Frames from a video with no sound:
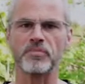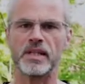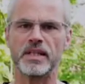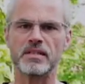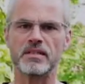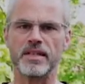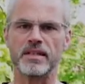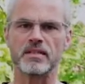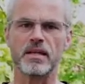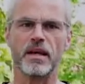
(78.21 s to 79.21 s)

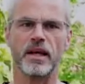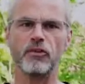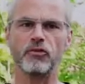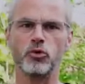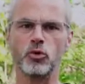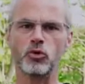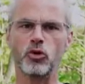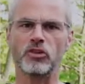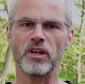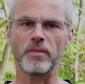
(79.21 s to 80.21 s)
insects and food
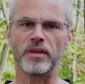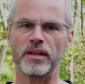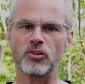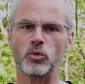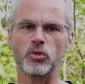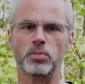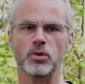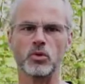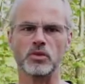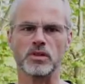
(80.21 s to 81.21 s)
contaminated with
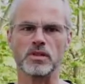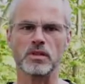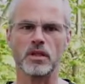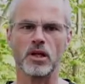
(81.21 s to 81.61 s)
pollutants,